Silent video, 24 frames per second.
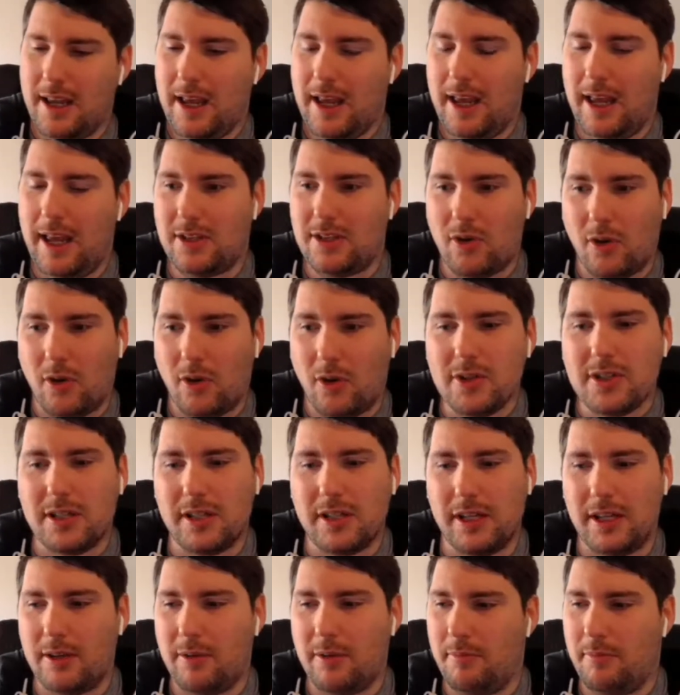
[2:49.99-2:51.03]
it's
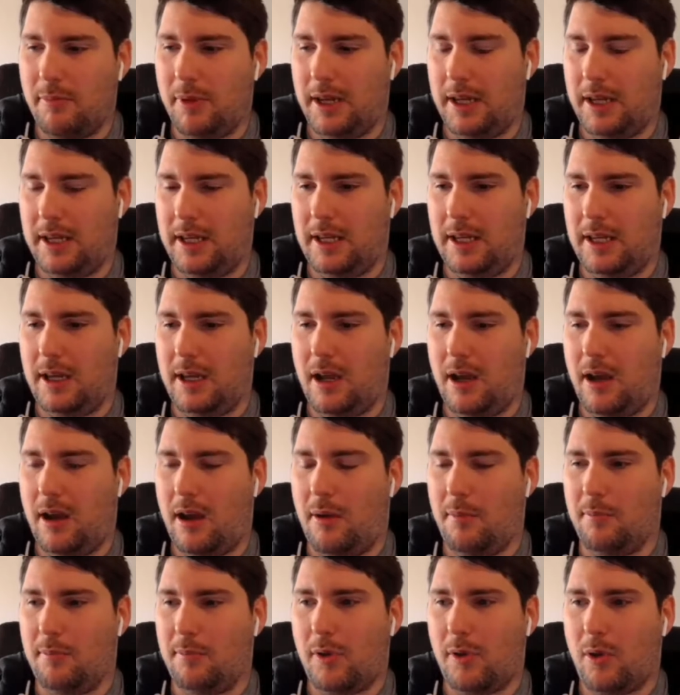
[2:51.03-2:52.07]
honestly can be
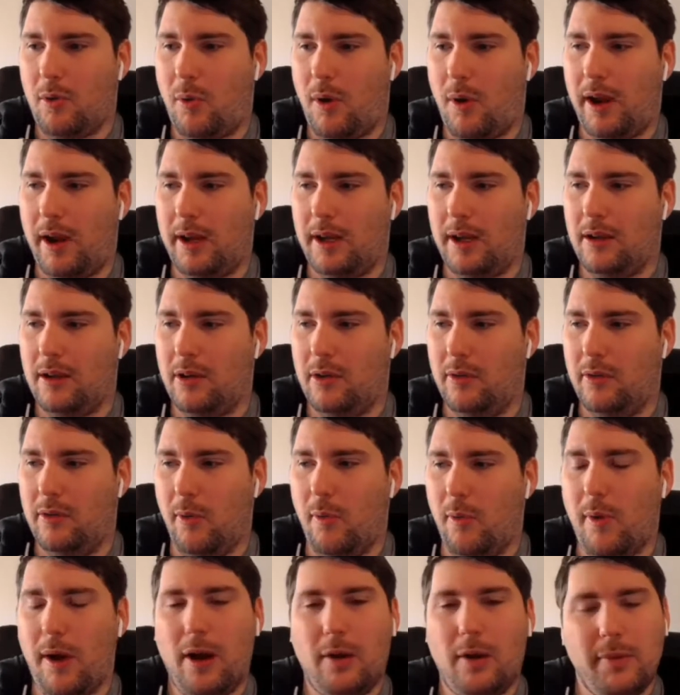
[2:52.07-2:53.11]
um, quite
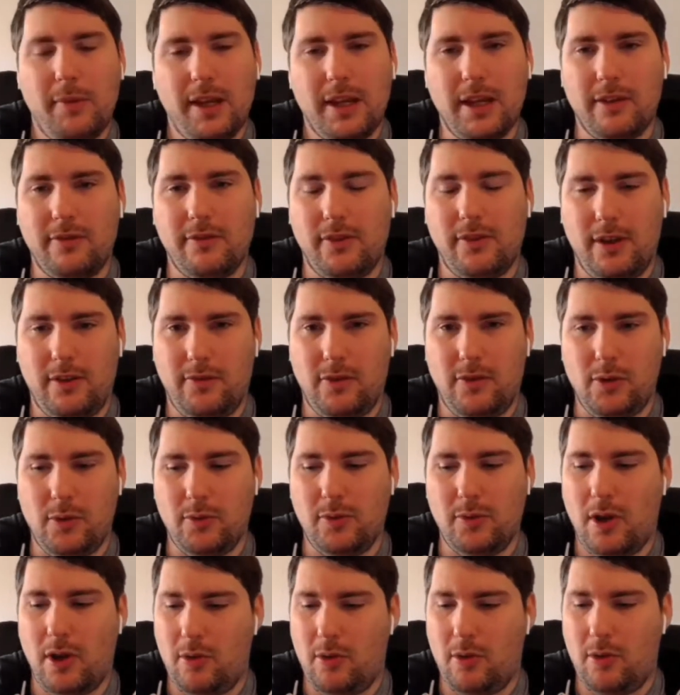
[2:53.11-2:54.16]
overwhelming if if you
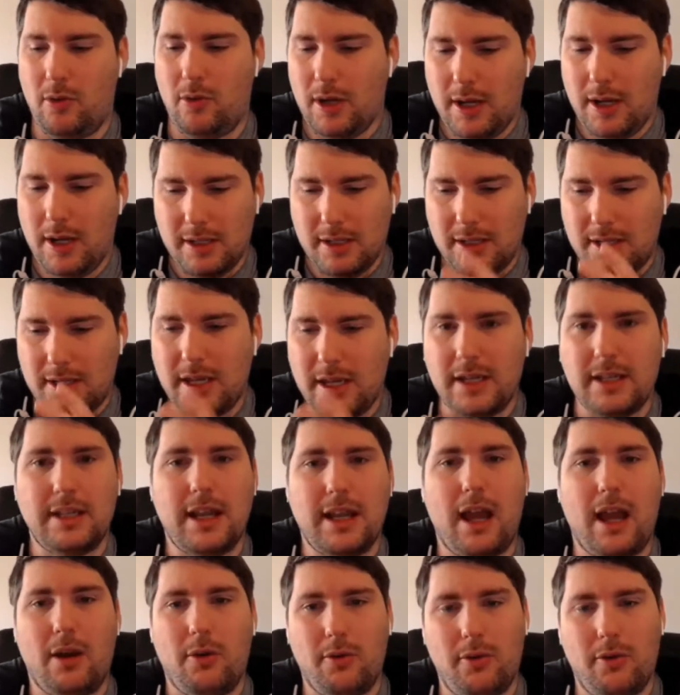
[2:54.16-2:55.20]
don't sit
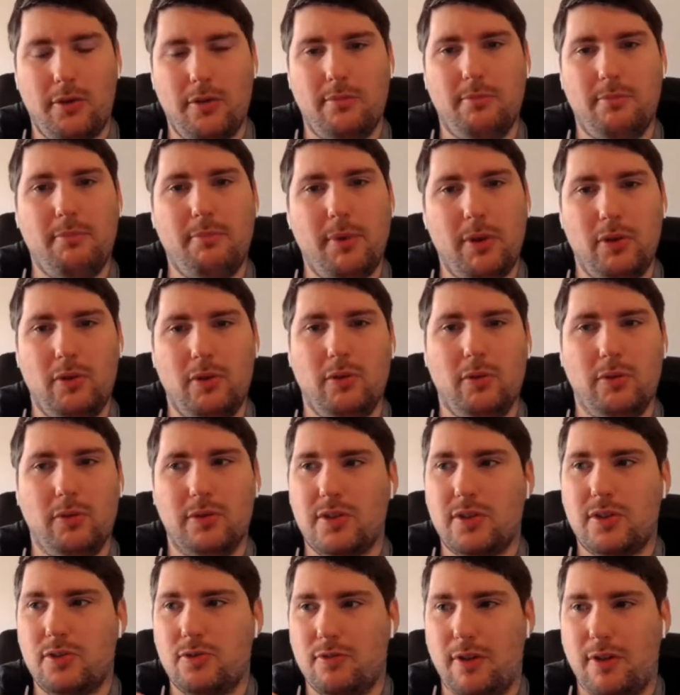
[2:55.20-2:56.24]
down and build
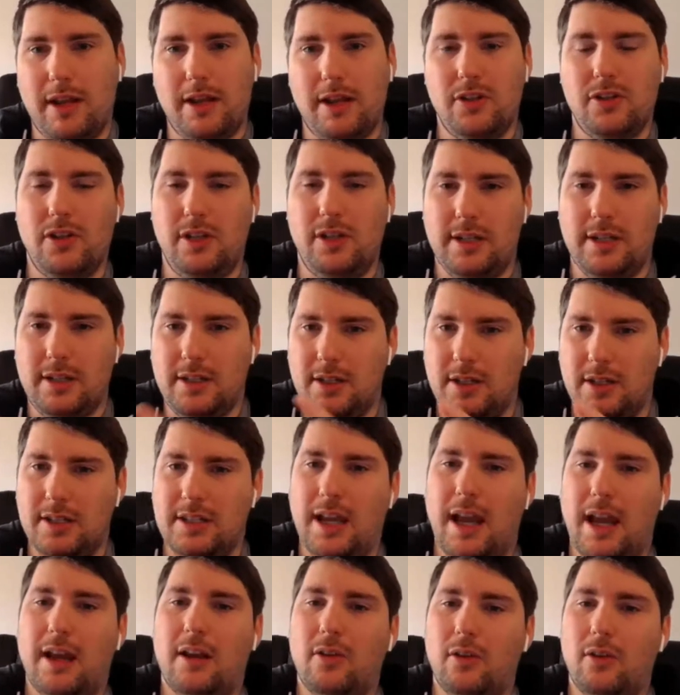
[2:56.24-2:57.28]
strategies to
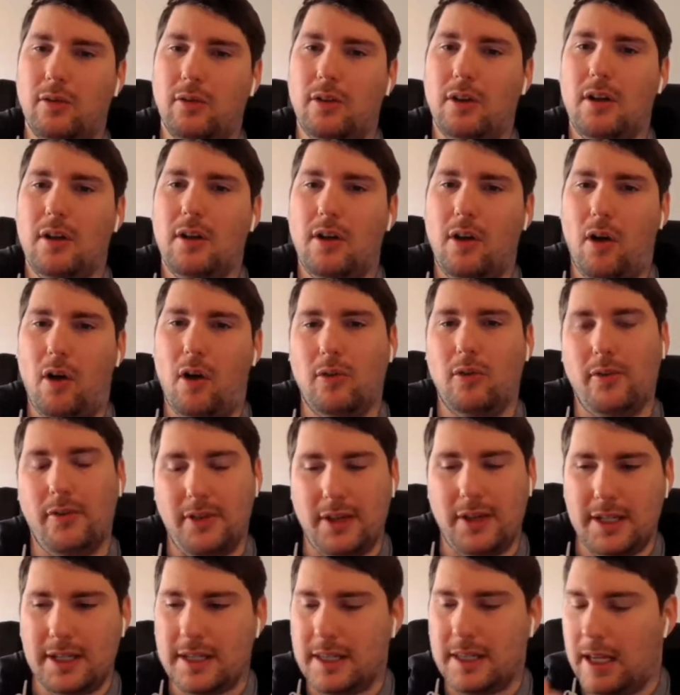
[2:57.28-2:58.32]
tackle all of
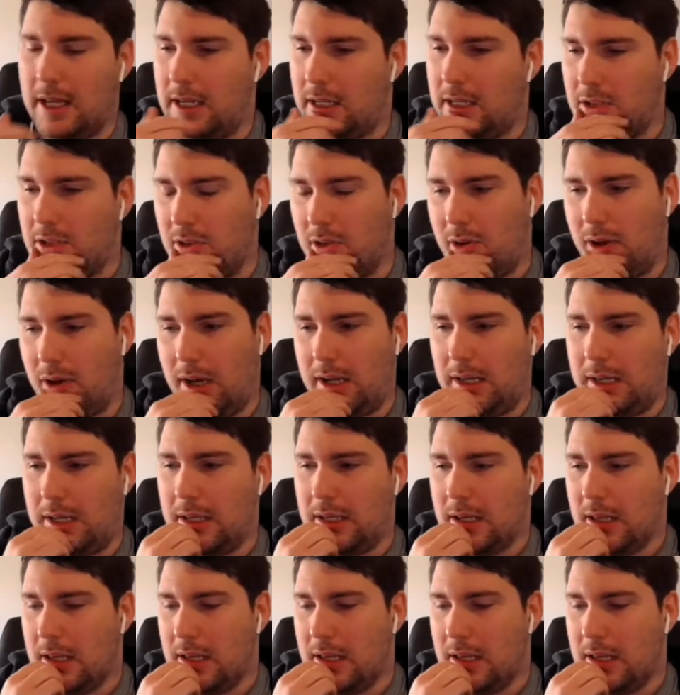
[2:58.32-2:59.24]
these things. You know, I mm.